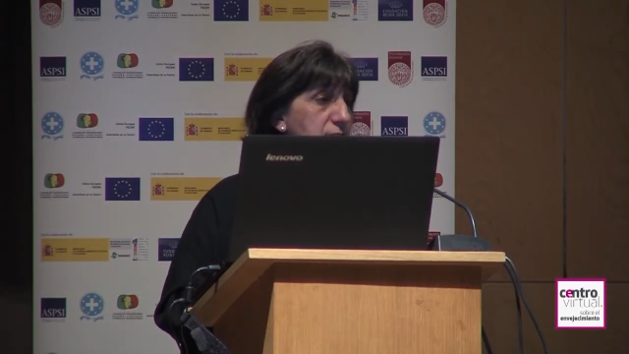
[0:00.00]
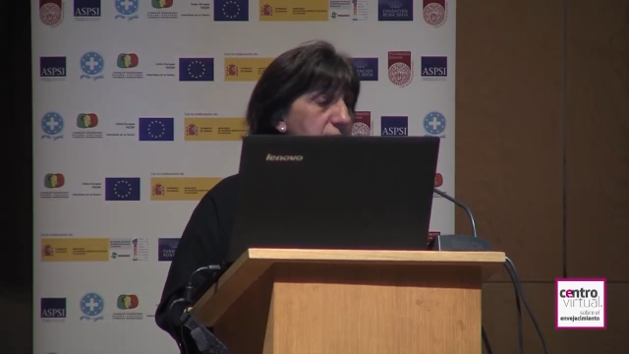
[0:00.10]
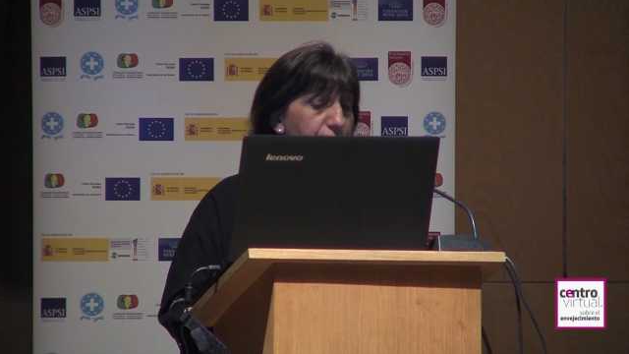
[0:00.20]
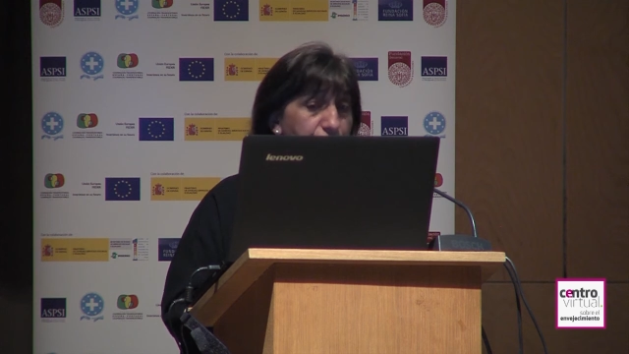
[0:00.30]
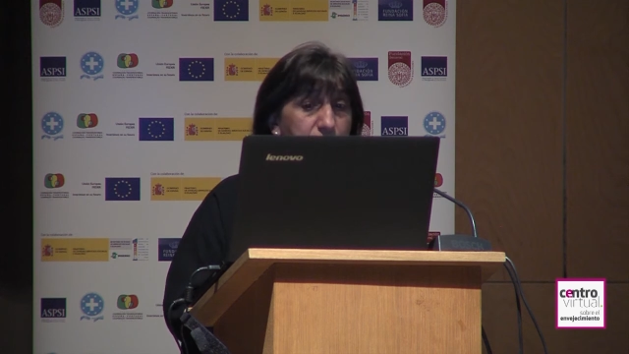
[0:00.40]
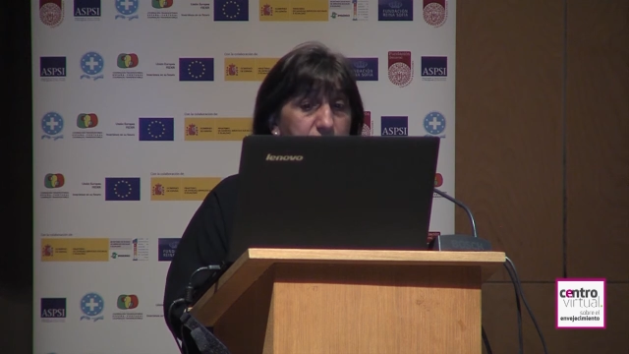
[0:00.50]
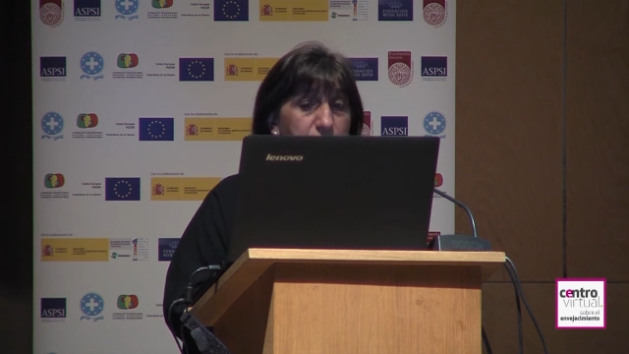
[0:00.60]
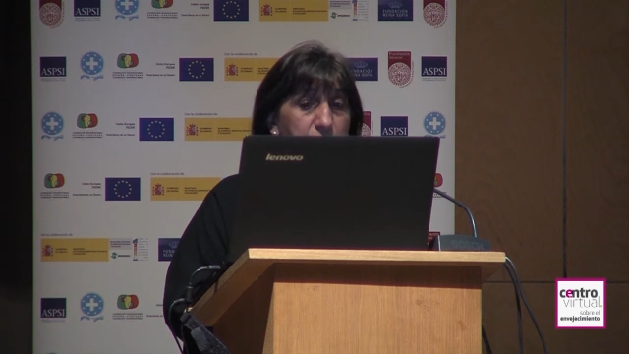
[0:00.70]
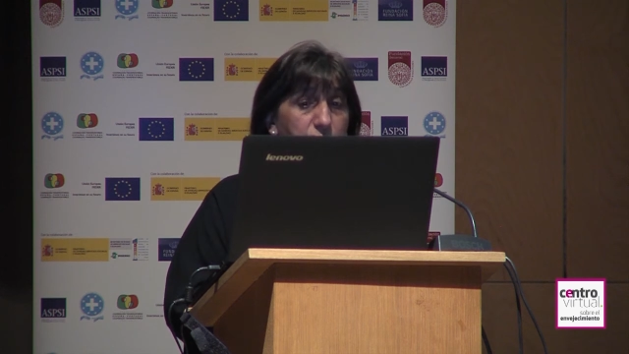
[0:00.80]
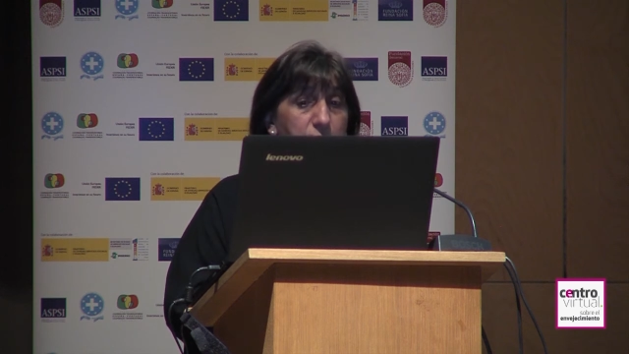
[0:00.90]
is
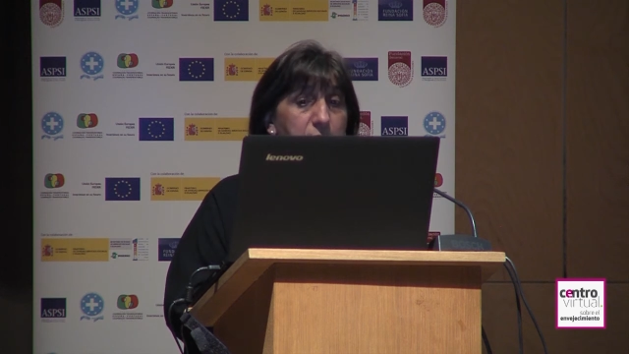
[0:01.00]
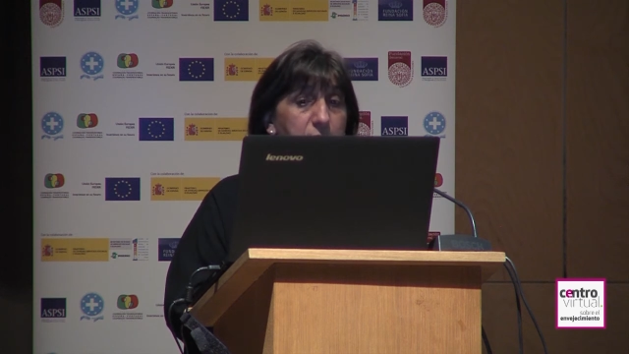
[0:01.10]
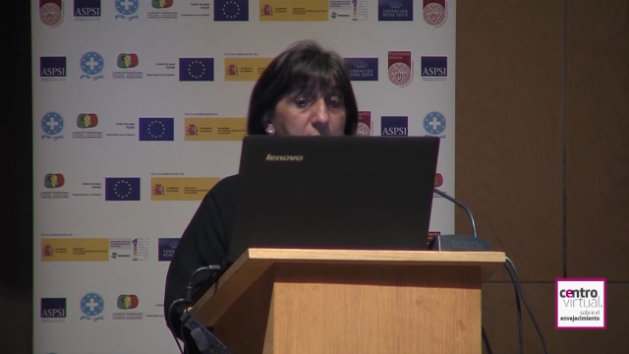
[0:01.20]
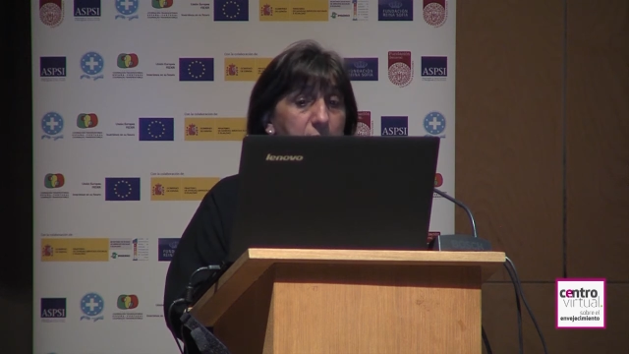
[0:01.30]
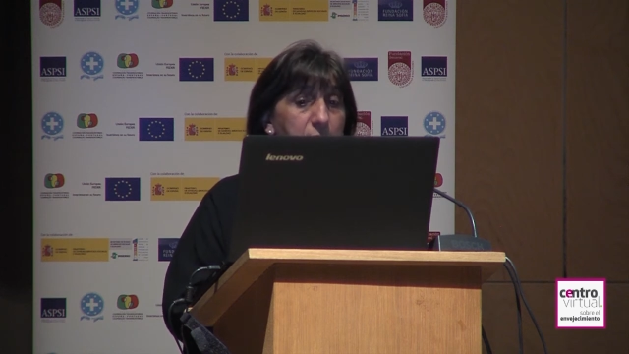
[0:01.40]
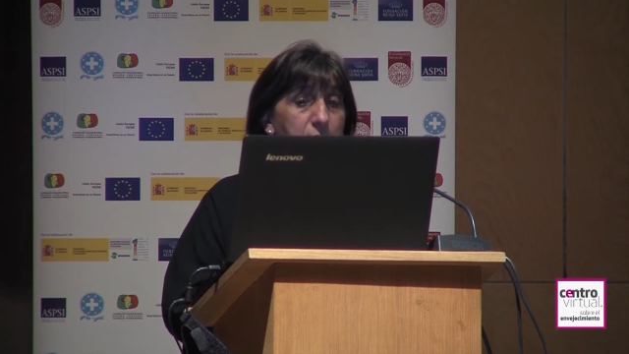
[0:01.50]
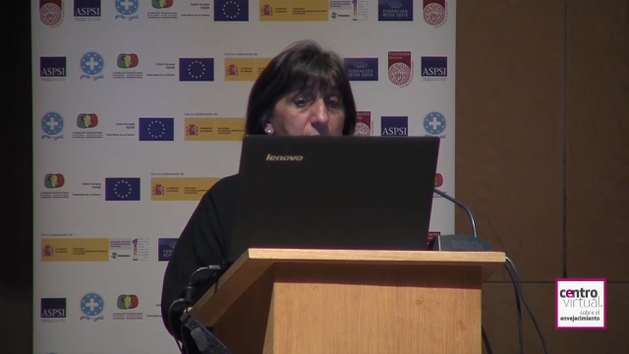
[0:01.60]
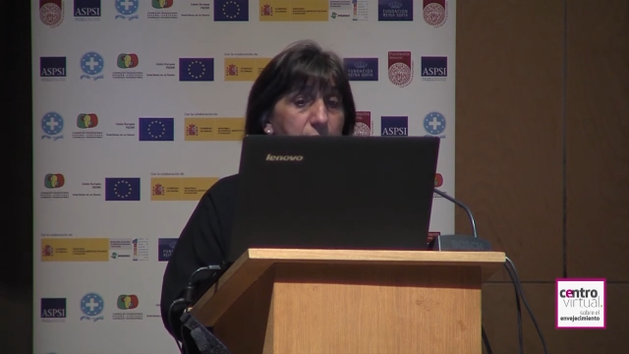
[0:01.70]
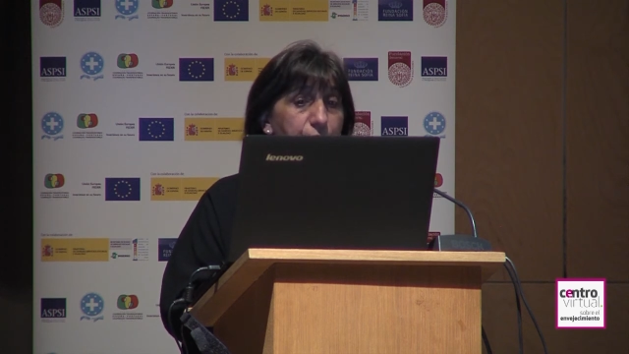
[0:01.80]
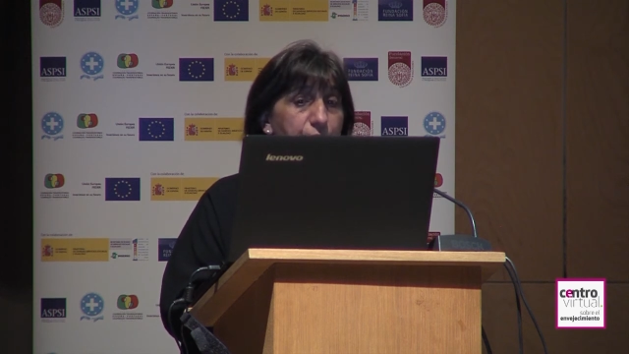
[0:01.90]
different between
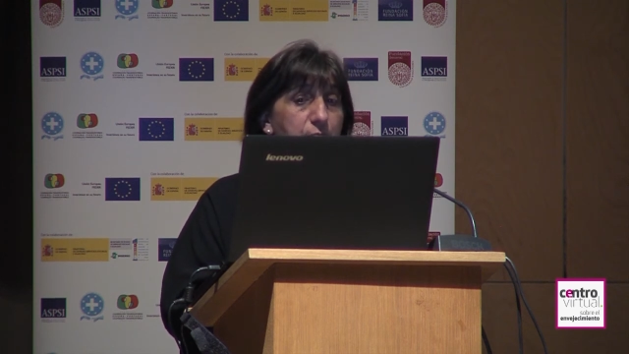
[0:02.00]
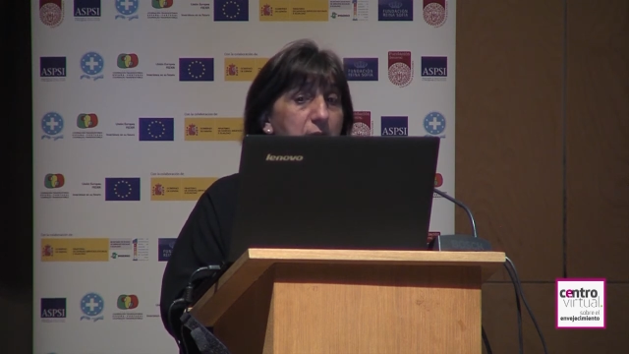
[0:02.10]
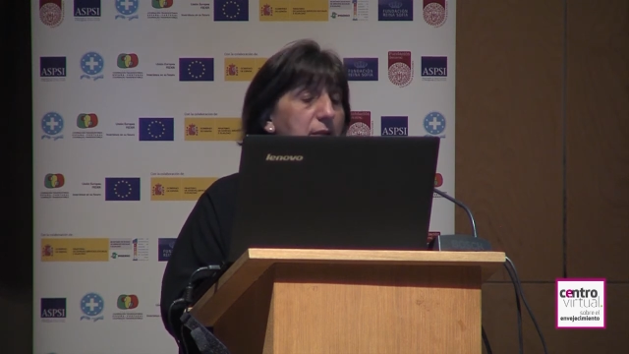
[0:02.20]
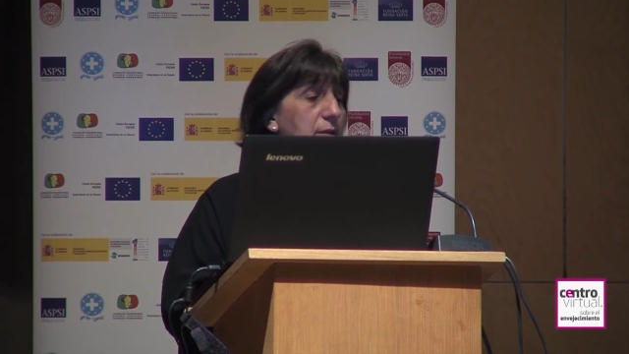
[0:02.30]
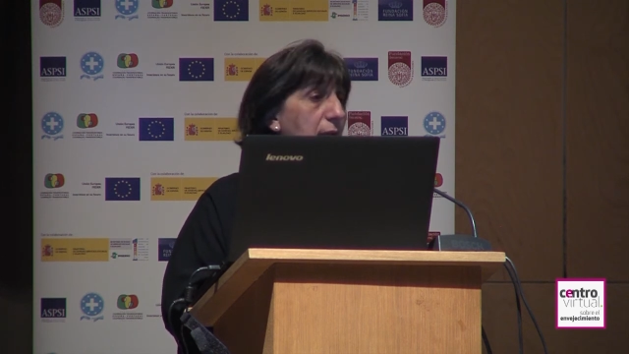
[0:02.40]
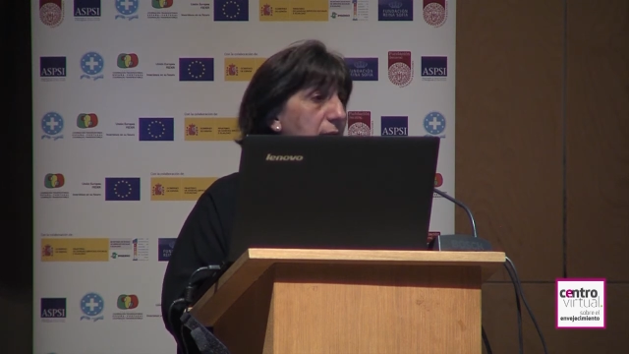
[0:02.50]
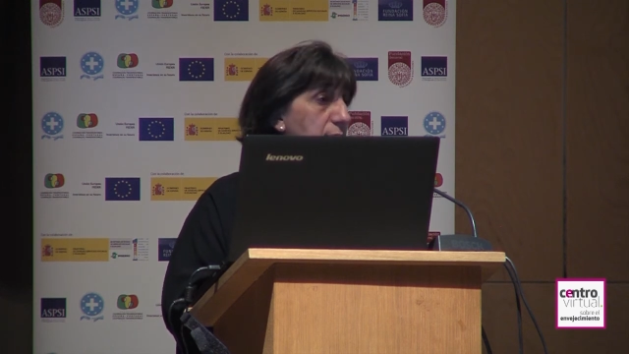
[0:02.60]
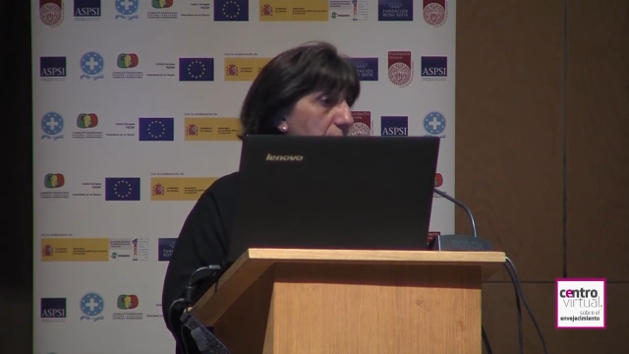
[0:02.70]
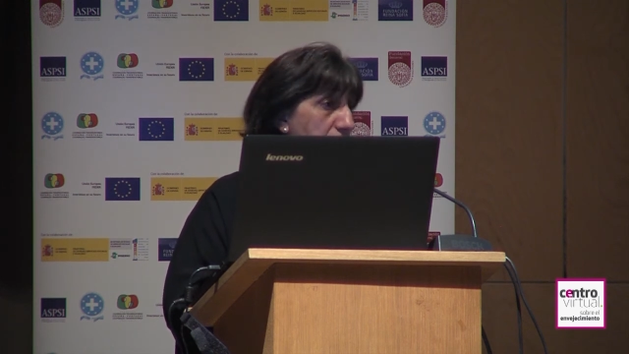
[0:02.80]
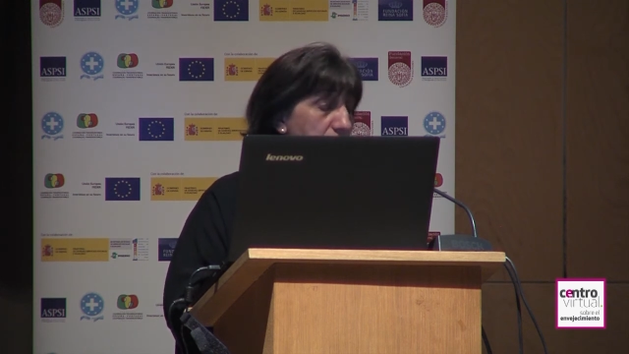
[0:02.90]
female
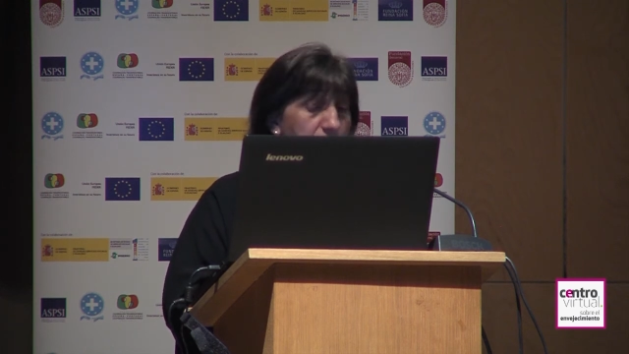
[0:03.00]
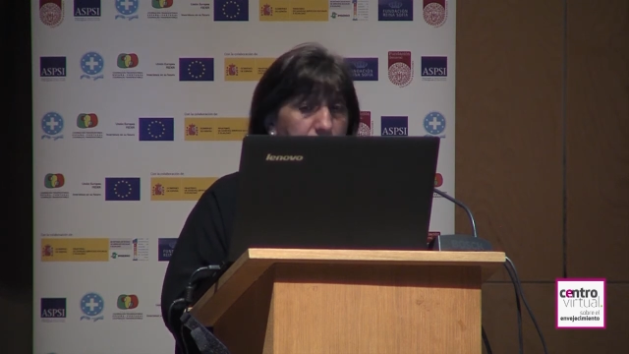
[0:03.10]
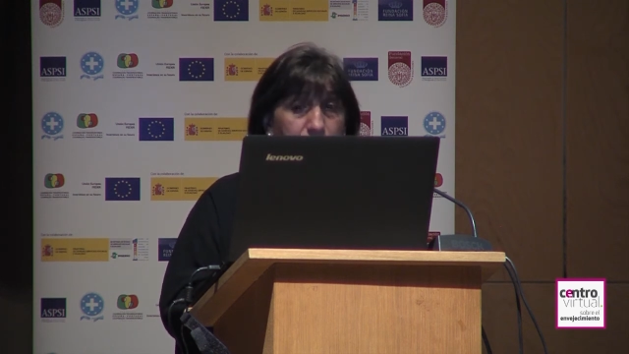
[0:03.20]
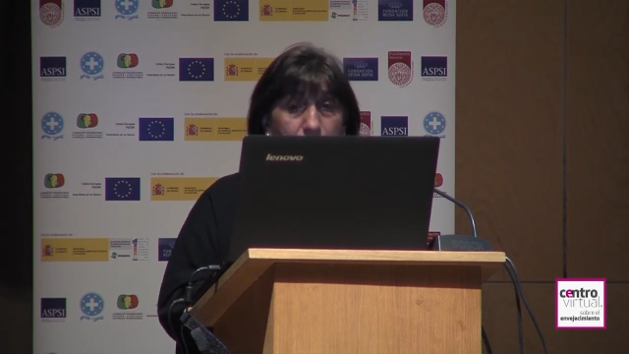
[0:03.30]
and male.